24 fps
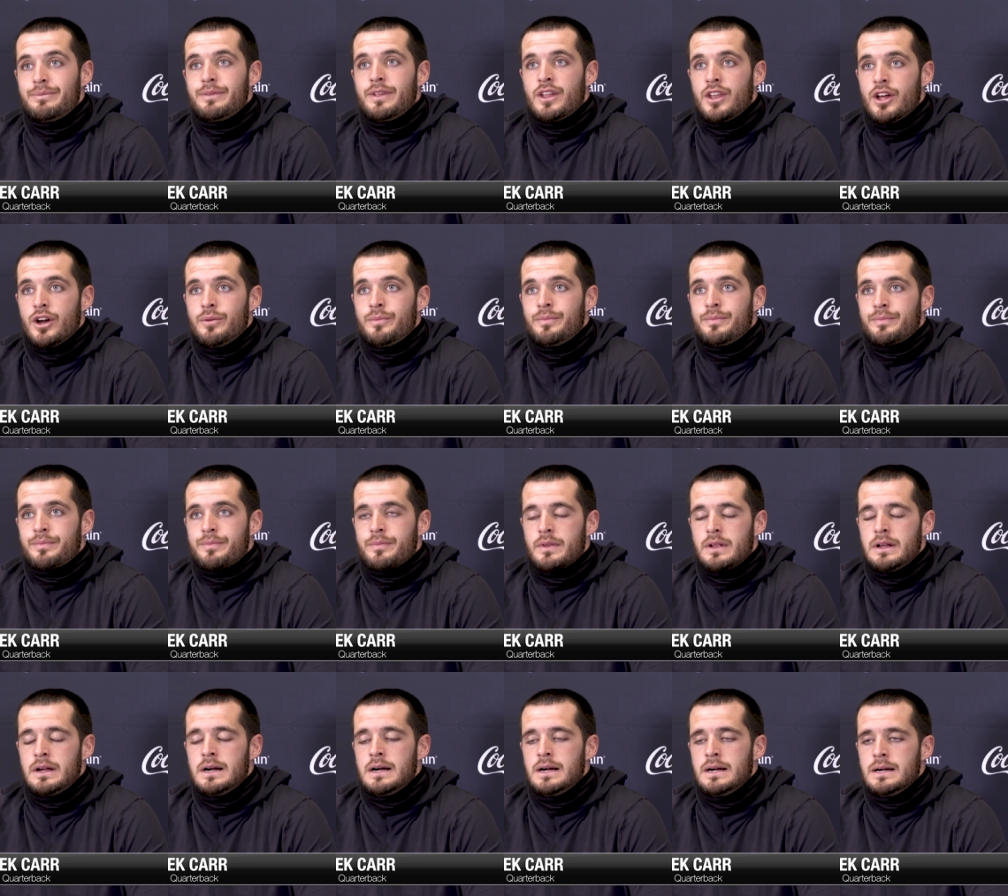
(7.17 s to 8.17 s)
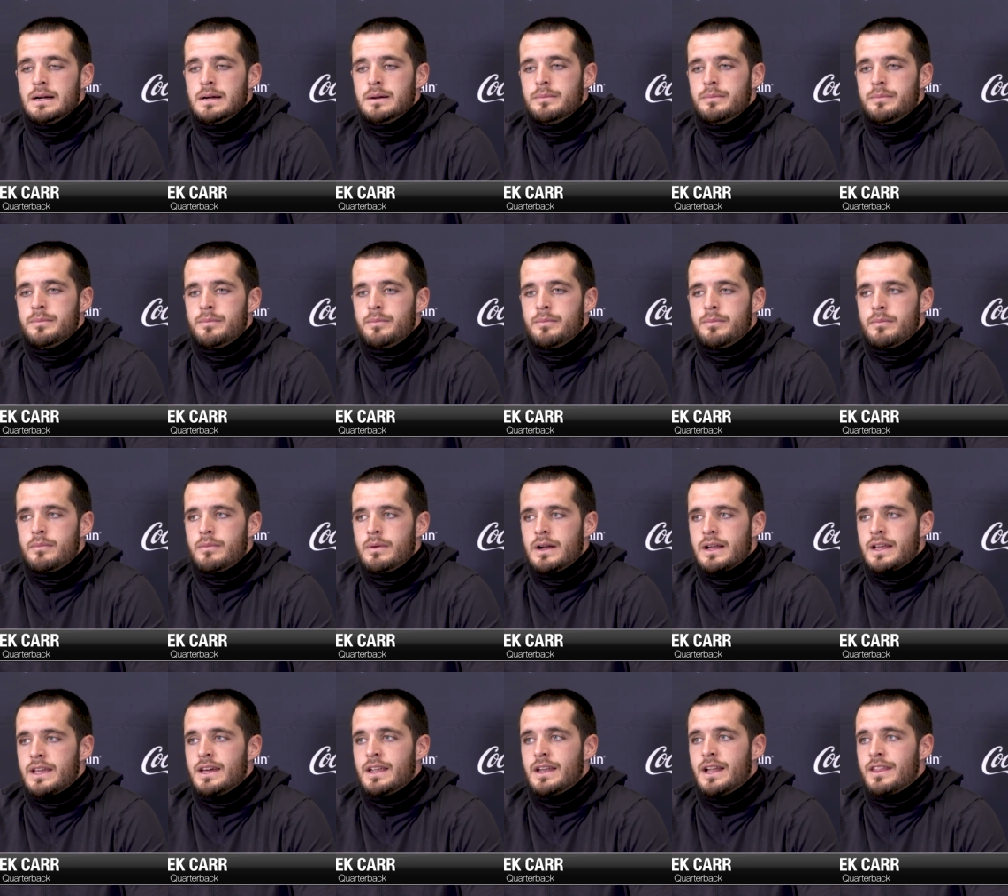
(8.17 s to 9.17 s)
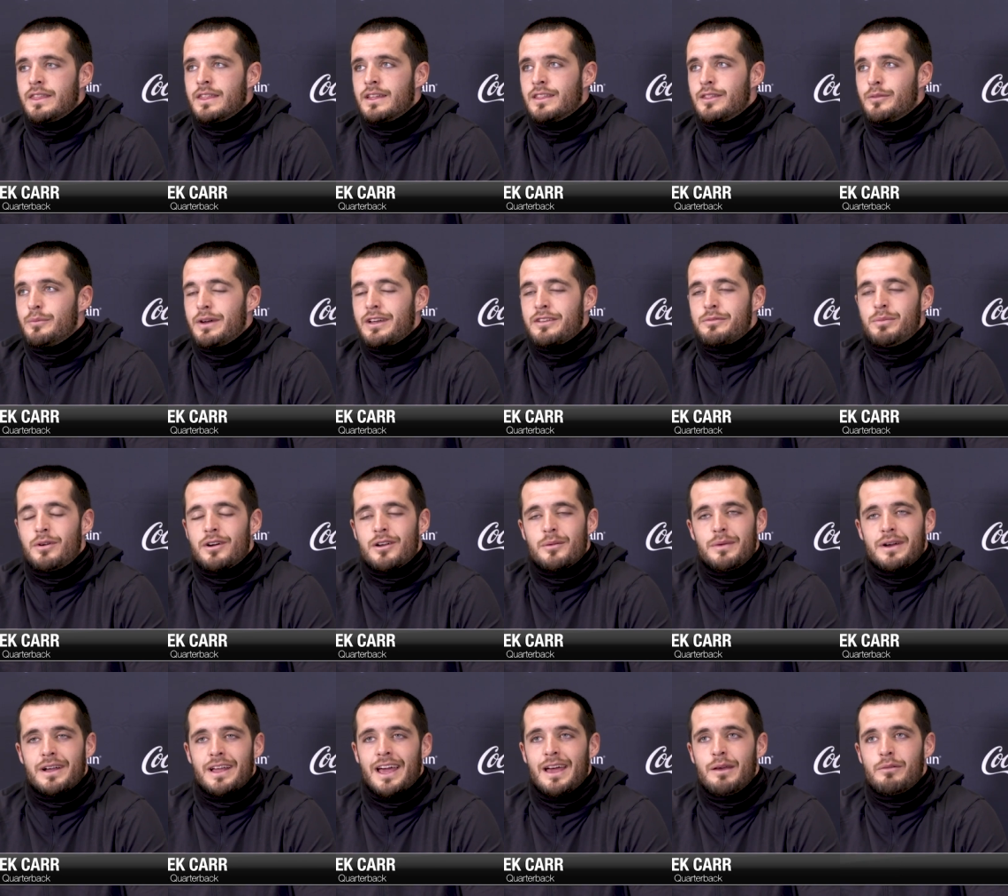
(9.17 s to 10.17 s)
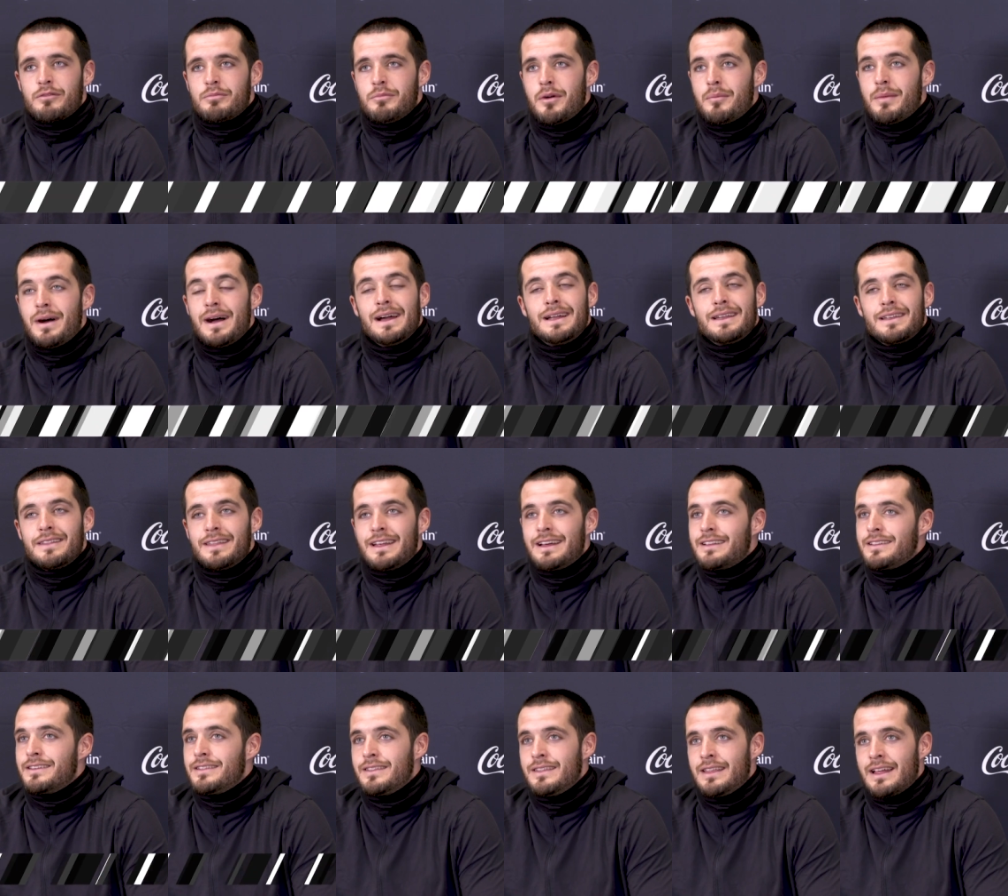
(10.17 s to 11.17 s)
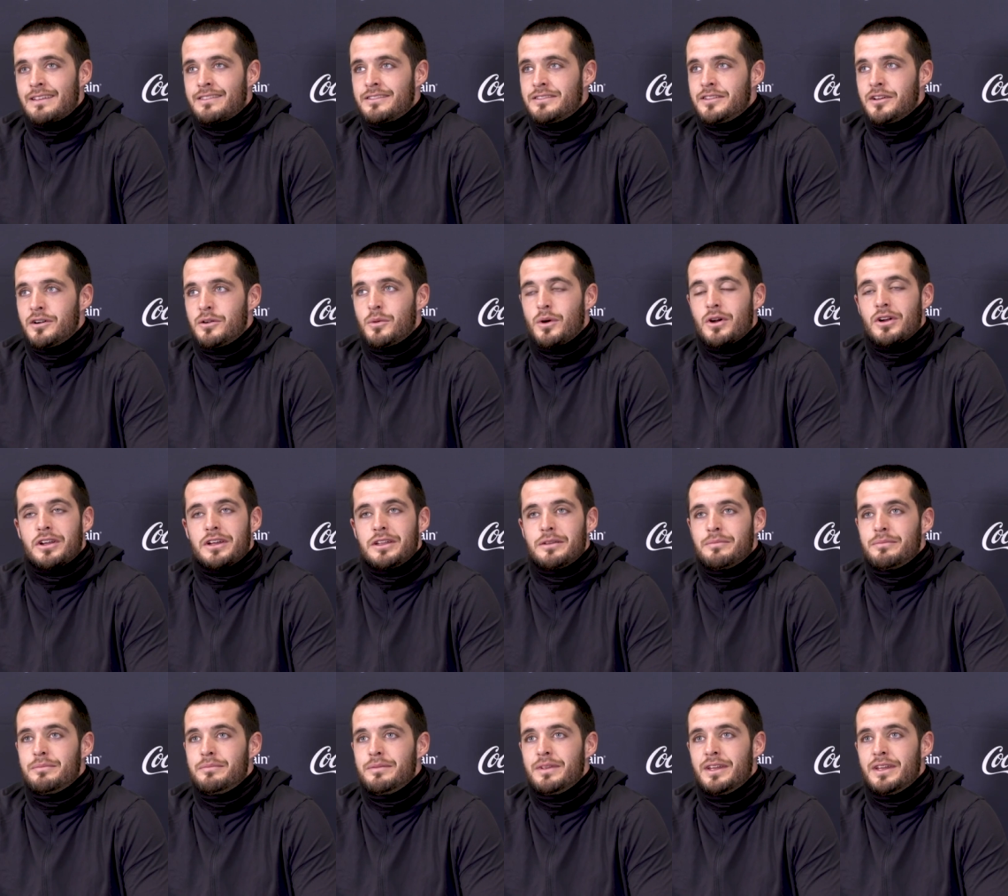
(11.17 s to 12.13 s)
You know, um, again, I think the best part of my game is my mind, and that that's still working.